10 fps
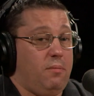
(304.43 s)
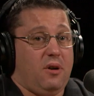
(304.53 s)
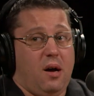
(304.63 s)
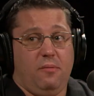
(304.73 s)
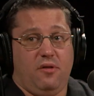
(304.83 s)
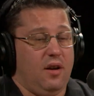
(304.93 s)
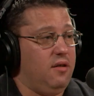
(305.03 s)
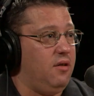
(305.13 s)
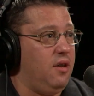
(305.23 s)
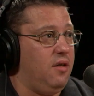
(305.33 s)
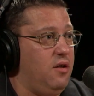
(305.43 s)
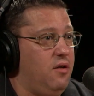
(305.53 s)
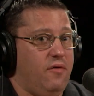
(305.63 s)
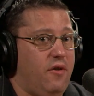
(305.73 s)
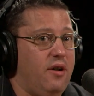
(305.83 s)
sometimes things
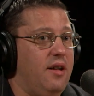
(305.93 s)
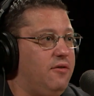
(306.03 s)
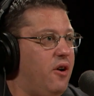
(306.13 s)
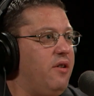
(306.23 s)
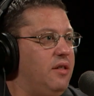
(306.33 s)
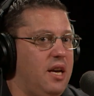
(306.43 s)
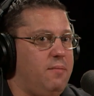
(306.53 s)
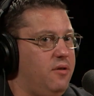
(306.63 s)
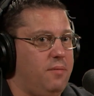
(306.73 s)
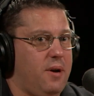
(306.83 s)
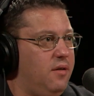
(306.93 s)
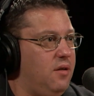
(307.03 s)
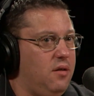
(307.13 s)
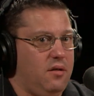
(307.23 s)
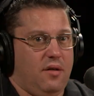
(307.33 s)
it's very labor
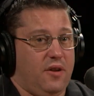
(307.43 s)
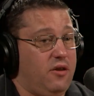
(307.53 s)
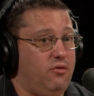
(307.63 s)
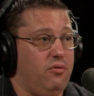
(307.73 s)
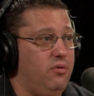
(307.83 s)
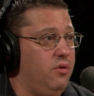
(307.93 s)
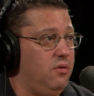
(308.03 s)
dependent. And if they screw you,